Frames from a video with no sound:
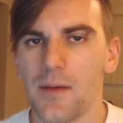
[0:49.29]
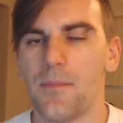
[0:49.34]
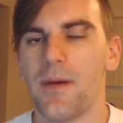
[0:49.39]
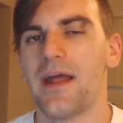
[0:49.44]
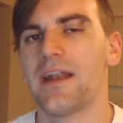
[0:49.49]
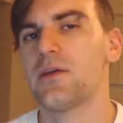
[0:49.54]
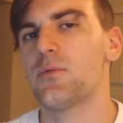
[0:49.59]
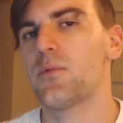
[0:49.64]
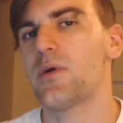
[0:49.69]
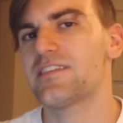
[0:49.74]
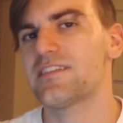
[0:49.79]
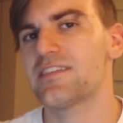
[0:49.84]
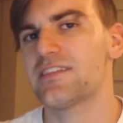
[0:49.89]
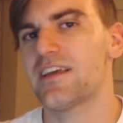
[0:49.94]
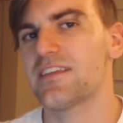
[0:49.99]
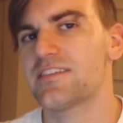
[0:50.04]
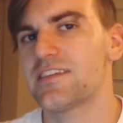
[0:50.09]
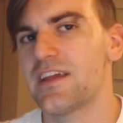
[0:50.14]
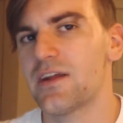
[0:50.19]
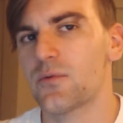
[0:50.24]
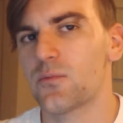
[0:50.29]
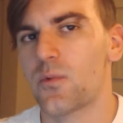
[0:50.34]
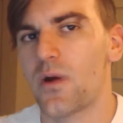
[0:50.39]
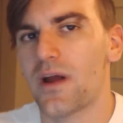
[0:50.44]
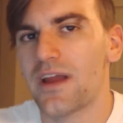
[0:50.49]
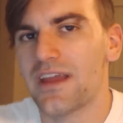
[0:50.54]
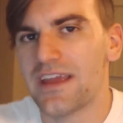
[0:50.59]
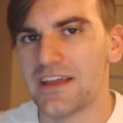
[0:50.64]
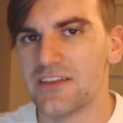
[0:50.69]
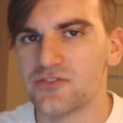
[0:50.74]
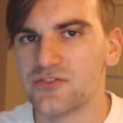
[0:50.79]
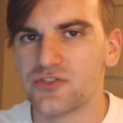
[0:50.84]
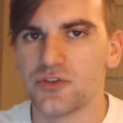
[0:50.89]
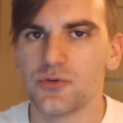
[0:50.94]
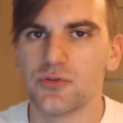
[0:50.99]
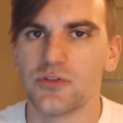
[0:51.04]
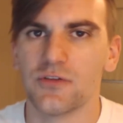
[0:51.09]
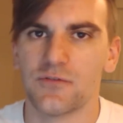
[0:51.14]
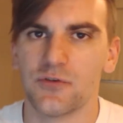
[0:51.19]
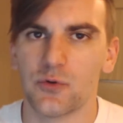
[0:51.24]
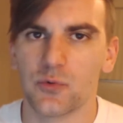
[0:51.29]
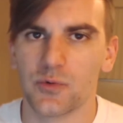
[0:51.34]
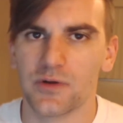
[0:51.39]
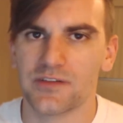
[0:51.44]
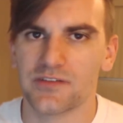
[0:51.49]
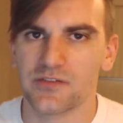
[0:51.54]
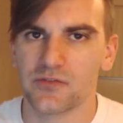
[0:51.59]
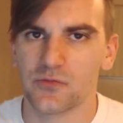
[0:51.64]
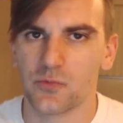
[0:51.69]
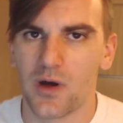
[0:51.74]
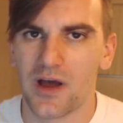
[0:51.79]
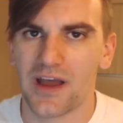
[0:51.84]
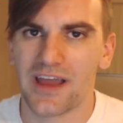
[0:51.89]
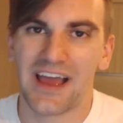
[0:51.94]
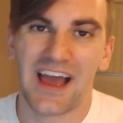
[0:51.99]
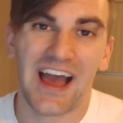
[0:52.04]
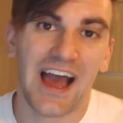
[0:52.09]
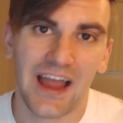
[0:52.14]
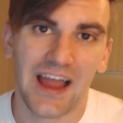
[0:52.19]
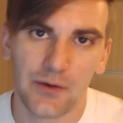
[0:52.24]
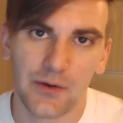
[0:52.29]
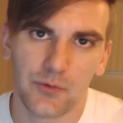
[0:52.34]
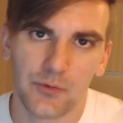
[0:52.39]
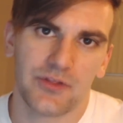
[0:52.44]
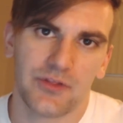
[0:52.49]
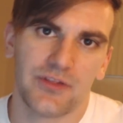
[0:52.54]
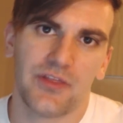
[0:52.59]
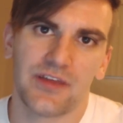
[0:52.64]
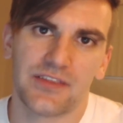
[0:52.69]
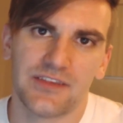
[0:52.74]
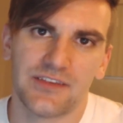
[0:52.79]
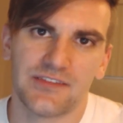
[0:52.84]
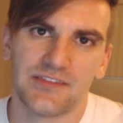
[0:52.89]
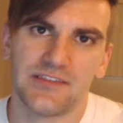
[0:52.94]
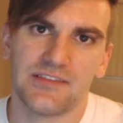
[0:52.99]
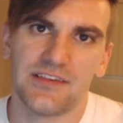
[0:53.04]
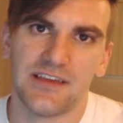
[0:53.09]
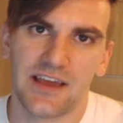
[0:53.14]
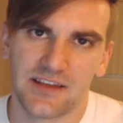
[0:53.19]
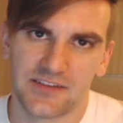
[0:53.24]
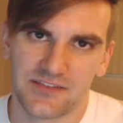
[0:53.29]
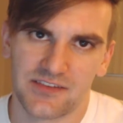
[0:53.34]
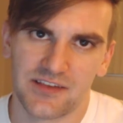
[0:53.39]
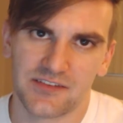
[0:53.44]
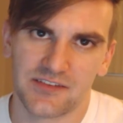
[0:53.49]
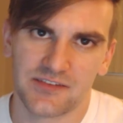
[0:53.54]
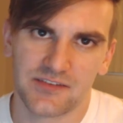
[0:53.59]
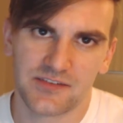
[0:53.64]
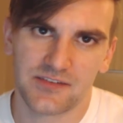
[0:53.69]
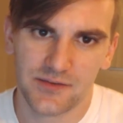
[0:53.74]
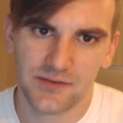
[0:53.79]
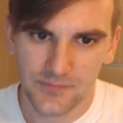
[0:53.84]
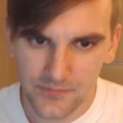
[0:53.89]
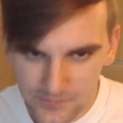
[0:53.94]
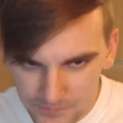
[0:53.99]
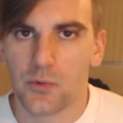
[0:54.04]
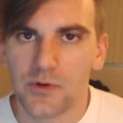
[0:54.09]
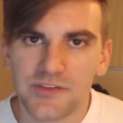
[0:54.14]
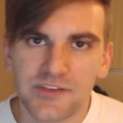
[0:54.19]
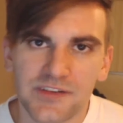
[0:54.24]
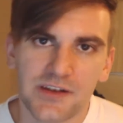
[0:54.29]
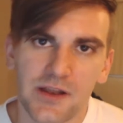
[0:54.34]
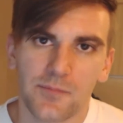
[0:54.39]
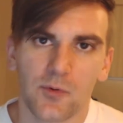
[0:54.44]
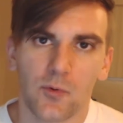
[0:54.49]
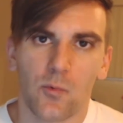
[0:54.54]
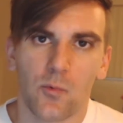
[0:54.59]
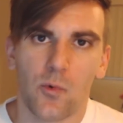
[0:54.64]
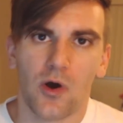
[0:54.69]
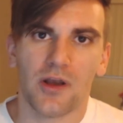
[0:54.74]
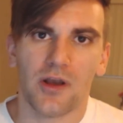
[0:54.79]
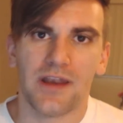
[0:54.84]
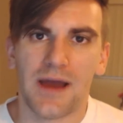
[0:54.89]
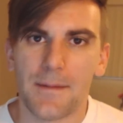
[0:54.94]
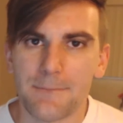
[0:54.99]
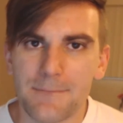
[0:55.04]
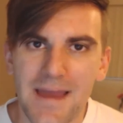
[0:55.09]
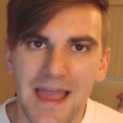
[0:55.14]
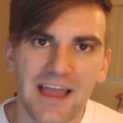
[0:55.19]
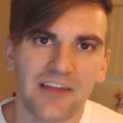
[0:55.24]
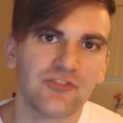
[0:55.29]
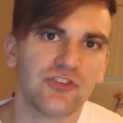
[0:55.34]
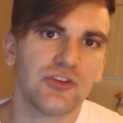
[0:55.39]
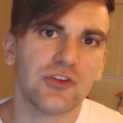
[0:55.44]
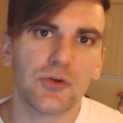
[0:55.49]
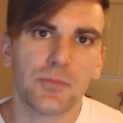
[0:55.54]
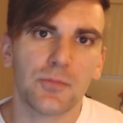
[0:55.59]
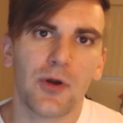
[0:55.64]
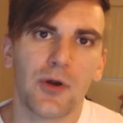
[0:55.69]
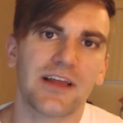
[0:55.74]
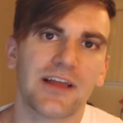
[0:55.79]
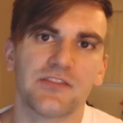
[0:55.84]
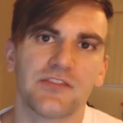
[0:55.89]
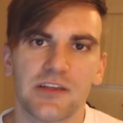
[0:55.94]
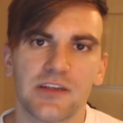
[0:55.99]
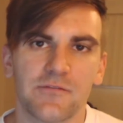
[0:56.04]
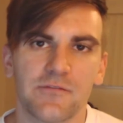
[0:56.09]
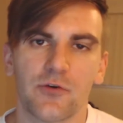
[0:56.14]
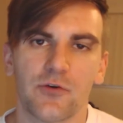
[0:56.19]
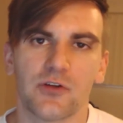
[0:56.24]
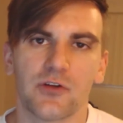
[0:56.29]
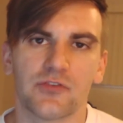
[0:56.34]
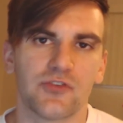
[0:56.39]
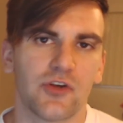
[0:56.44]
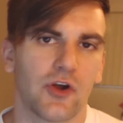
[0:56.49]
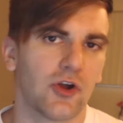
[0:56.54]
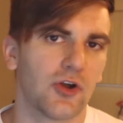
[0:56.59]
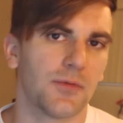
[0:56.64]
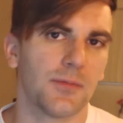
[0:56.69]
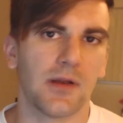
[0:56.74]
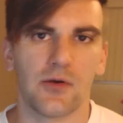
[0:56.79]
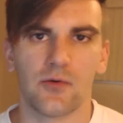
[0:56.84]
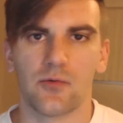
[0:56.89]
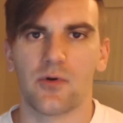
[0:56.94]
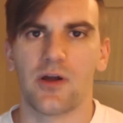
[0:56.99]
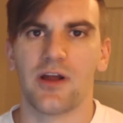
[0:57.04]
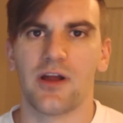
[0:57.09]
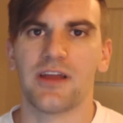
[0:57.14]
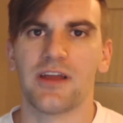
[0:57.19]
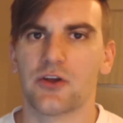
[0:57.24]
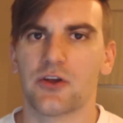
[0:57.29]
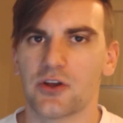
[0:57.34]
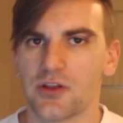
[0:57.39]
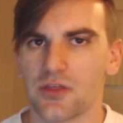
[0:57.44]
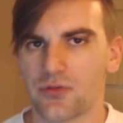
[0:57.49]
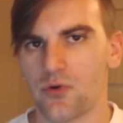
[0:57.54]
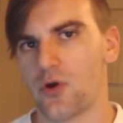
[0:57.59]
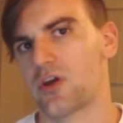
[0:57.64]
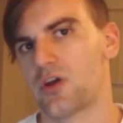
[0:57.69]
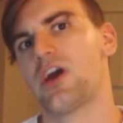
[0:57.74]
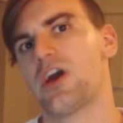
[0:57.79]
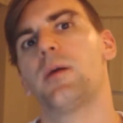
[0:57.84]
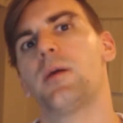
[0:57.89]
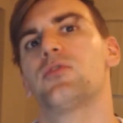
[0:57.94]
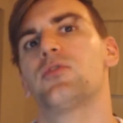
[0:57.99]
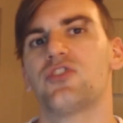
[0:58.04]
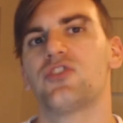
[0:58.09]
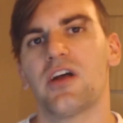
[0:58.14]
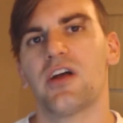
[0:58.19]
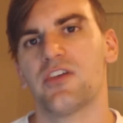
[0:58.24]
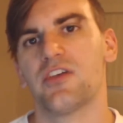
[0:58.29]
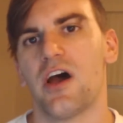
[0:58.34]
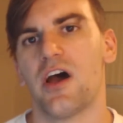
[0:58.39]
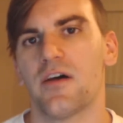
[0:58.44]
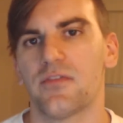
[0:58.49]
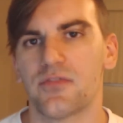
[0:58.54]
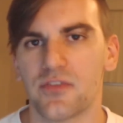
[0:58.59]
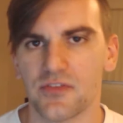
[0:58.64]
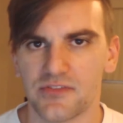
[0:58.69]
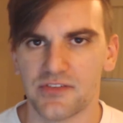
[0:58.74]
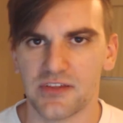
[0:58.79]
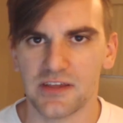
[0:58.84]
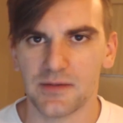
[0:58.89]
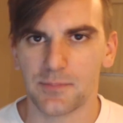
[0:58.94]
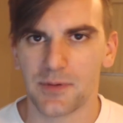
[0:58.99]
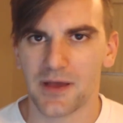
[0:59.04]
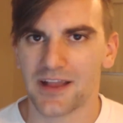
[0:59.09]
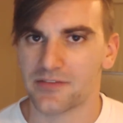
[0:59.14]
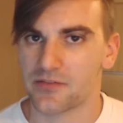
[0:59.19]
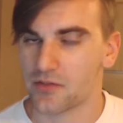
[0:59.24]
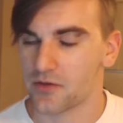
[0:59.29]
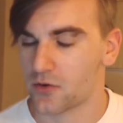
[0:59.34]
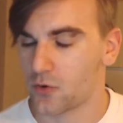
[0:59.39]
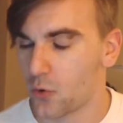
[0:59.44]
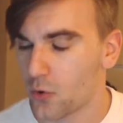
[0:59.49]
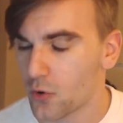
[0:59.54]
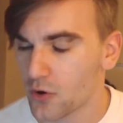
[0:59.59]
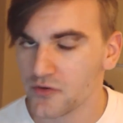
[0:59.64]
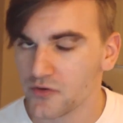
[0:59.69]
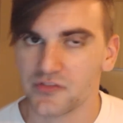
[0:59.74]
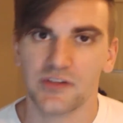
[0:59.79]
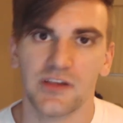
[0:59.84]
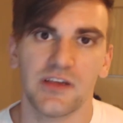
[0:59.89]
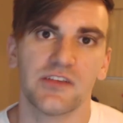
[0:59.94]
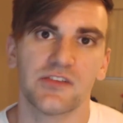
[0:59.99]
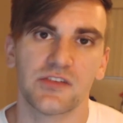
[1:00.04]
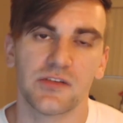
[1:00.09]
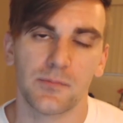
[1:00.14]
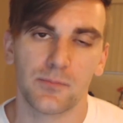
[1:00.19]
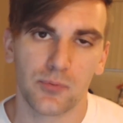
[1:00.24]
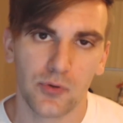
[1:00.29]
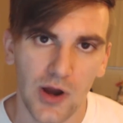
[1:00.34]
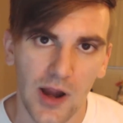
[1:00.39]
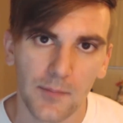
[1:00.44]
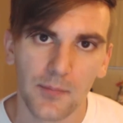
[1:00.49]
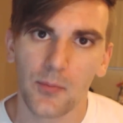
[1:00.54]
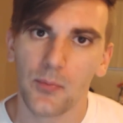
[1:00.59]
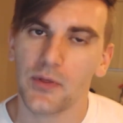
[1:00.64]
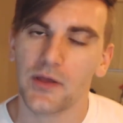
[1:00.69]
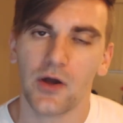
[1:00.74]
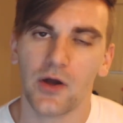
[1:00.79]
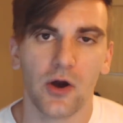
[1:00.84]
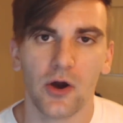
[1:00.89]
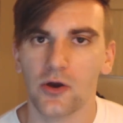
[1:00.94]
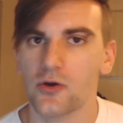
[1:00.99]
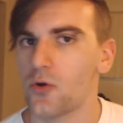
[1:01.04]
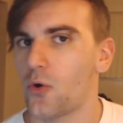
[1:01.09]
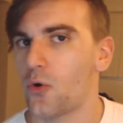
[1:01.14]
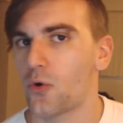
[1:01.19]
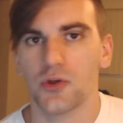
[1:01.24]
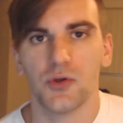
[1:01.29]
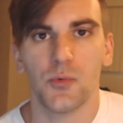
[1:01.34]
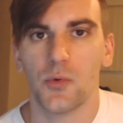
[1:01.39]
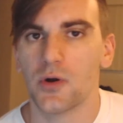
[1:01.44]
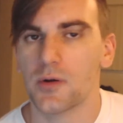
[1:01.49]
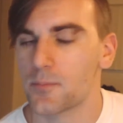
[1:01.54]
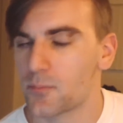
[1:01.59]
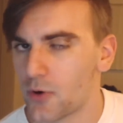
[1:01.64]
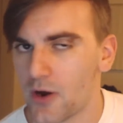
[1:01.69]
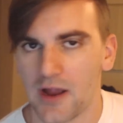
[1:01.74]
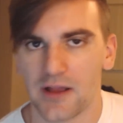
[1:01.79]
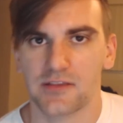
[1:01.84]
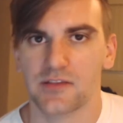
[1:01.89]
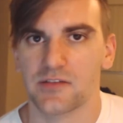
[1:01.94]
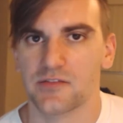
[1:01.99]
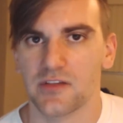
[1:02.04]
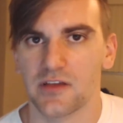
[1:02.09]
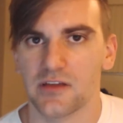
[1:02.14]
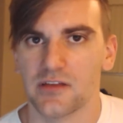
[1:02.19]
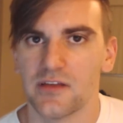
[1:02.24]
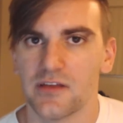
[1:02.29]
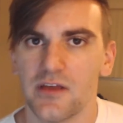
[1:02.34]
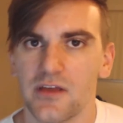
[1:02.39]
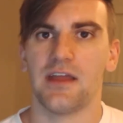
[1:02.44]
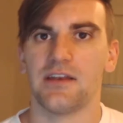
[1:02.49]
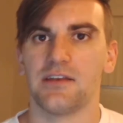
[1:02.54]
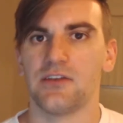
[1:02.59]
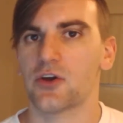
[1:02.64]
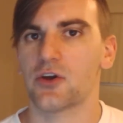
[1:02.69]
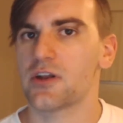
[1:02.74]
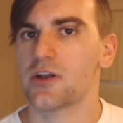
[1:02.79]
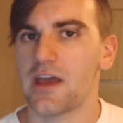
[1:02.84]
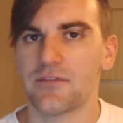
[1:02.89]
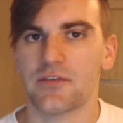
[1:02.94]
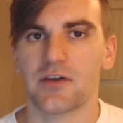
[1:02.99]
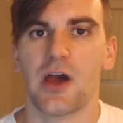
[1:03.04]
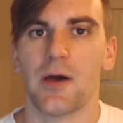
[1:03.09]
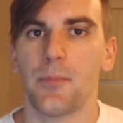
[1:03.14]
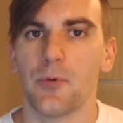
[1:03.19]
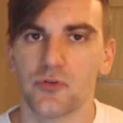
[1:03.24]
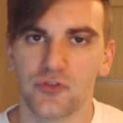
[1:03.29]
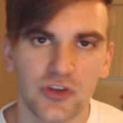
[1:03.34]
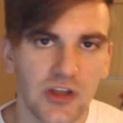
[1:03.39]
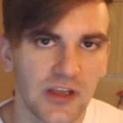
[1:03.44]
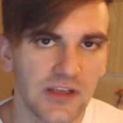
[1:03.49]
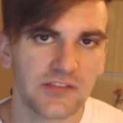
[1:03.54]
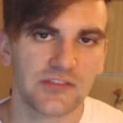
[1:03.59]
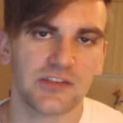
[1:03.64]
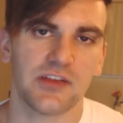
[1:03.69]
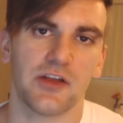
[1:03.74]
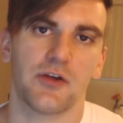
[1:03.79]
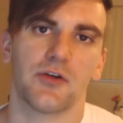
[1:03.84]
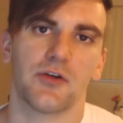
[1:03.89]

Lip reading: But anyways, let's get right into the few reasons why I really like these DX discs. Now, reason number one, imagine you're practicing for a tournament, right? You're gonna throw a couple shots off the tee pads. The course is probably hard or you wouldn't practice it. And you're gonna have a couple shanks